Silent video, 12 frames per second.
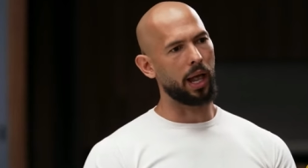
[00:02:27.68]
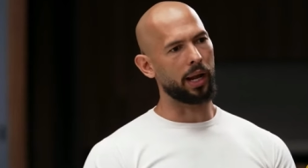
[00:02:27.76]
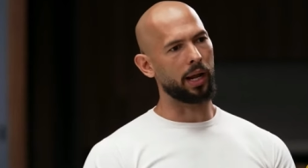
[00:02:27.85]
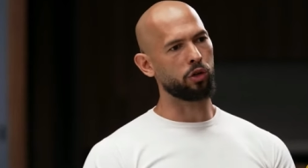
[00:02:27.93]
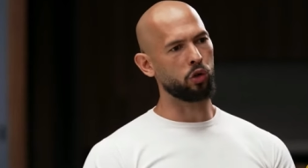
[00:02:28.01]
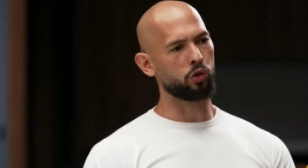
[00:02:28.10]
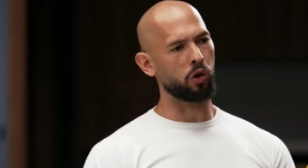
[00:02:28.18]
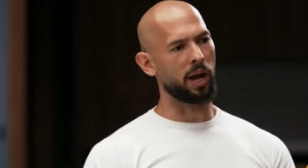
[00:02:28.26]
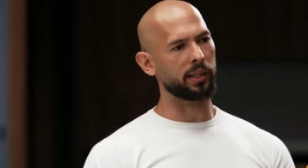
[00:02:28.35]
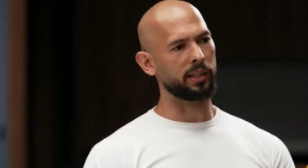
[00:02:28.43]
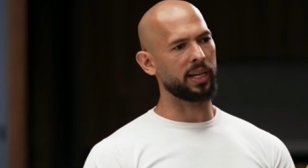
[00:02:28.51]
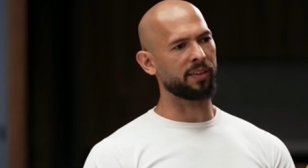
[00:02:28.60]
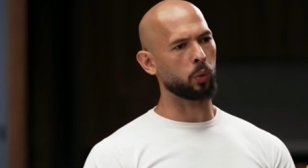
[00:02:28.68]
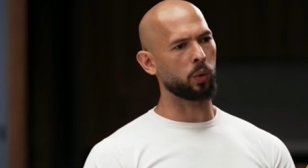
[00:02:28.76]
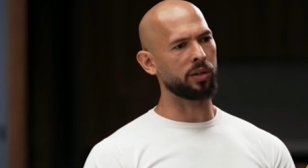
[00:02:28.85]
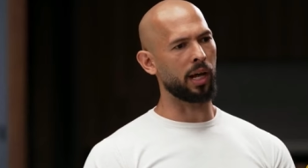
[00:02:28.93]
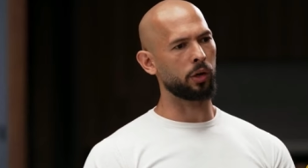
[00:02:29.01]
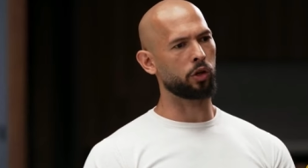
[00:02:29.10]
And I do try and lead
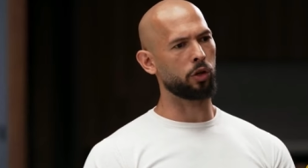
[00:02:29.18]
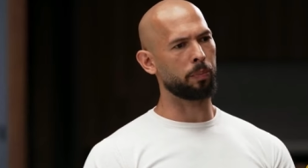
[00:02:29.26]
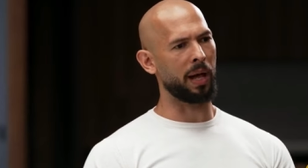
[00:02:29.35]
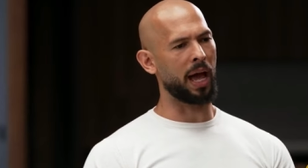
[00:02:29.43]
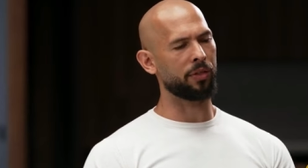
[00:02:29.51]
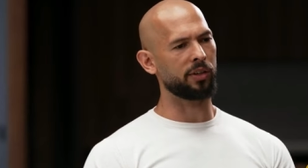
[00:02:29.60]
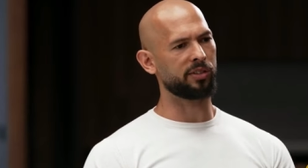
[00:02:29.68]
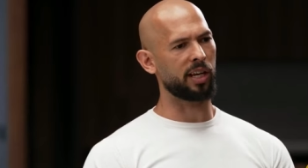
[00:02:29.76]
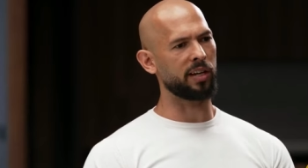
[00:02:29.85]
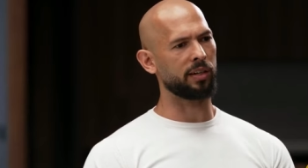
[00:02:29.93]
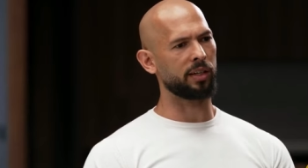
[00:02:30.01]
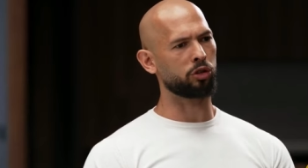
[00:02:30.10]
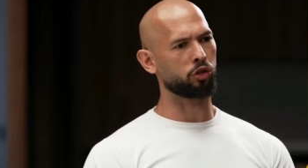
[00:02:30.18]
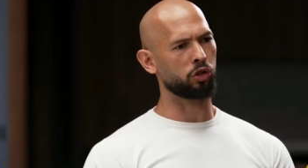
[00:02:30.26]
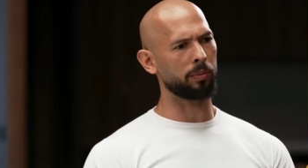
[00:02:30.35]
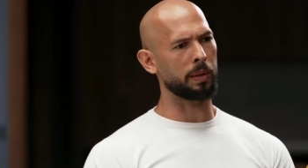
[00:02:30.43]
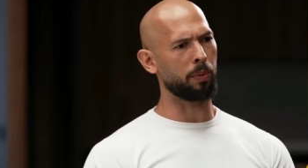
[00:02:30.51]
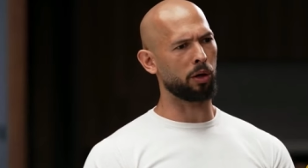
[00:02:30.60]
everyone down a good path and say
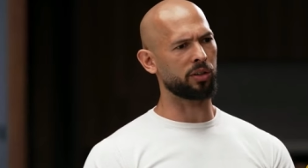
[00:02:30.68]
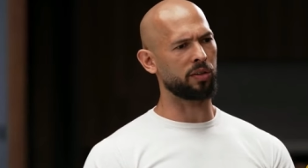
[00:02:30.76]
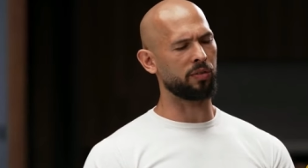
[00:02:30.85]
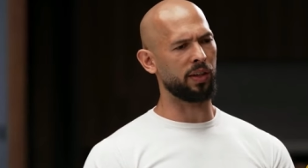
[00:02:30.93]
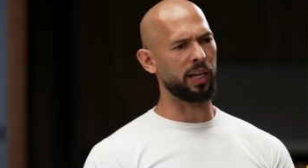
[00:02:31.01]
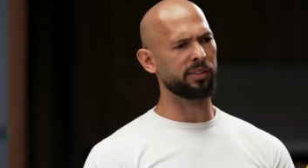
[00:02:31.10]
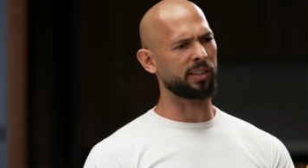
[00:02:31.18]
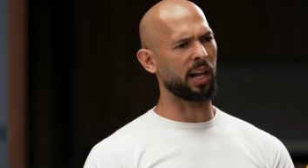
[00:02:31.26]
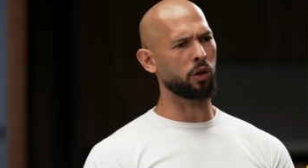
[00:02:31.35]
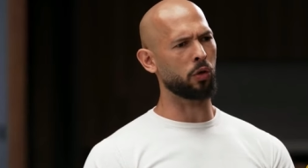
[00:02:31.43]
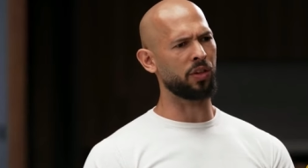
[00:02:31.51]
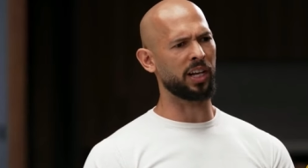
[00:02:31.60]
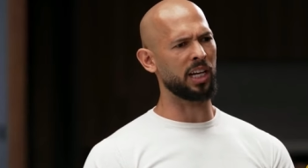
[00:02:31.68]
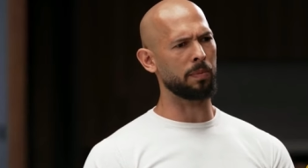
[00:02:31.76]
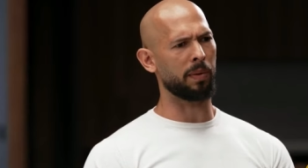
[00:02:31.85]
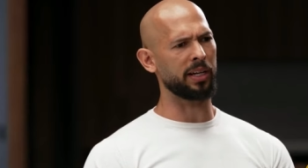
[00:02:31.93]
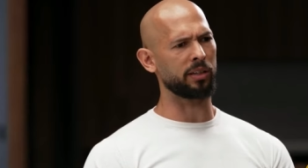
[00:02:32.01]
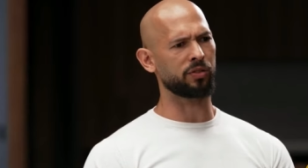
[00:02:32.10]
extremely positive things. And I don't think
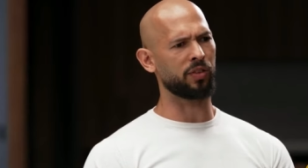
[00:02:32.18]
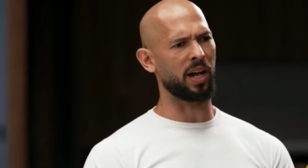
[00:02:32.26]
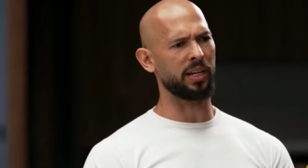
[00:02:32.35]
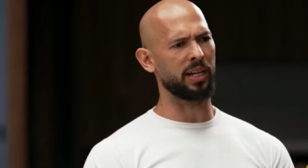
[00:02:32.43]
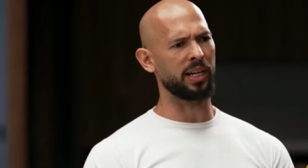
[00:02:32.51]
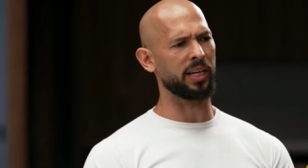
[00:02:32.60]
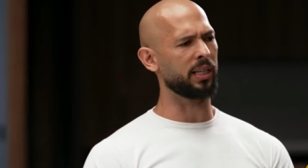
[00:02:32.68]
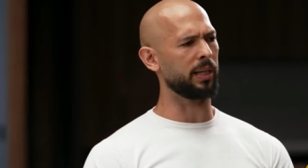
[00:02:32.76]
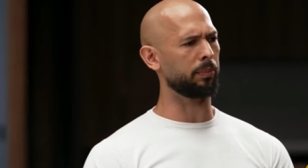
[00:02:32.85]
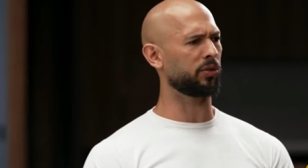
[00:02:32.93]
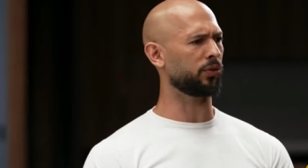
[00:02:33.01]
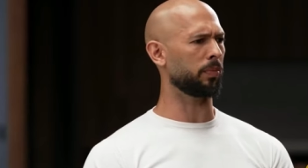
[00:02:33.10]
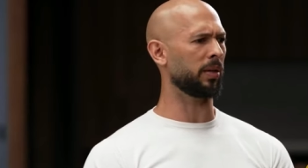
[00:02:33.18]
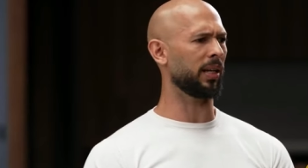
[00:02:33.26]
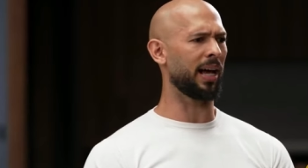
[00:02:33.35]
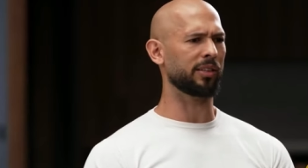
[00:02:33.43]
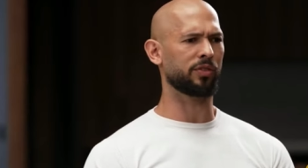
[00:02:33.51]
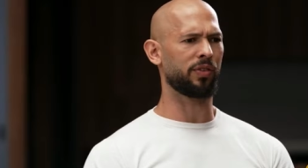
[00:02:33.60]
anybody is finding any clips from the
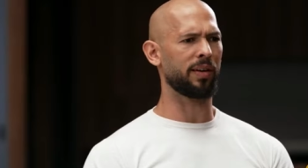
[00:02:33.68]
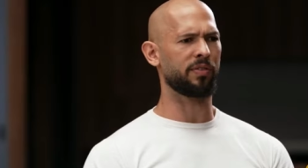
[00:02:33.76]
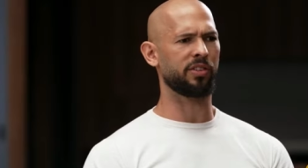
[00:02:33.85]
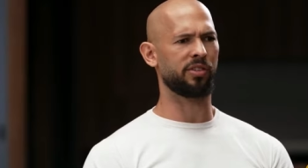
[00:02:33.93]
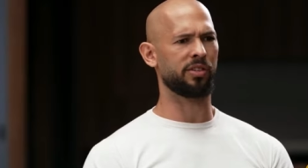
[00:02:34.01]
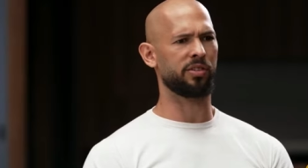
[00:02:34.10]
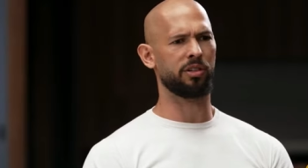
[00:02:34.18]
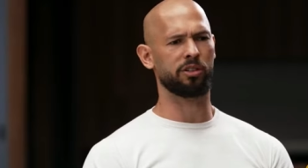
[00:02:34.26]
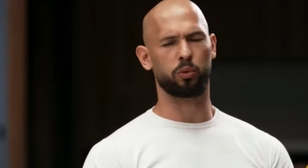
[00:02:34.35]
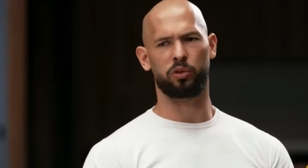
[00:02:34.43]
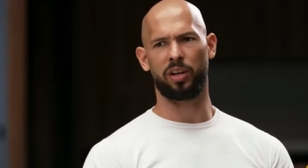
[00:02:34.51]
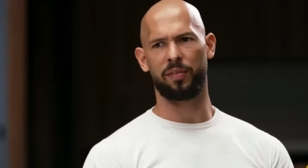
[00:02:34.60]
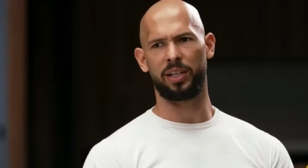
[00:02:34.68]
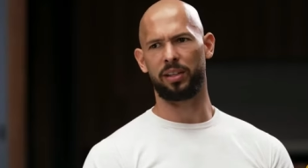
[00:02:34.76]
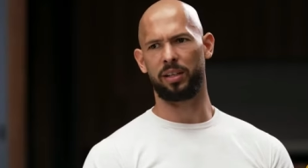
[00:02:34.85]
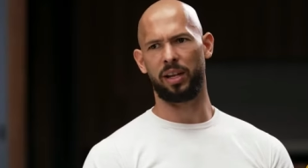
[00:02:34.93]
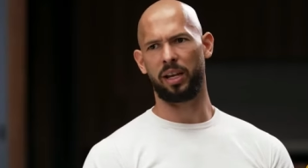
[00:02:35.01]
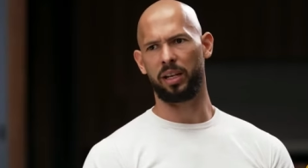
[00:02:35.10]
last five to six years which have
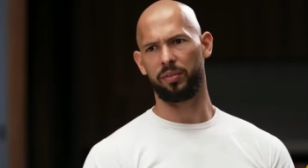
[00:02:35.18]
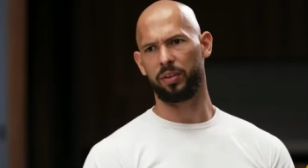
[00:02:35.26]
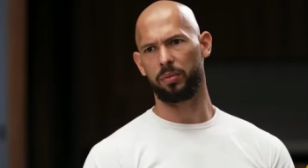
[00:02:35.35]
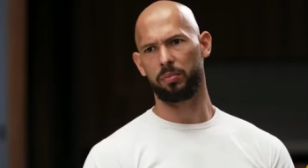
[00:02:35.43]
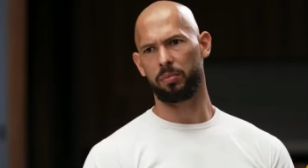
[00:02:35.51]
anything negative in them.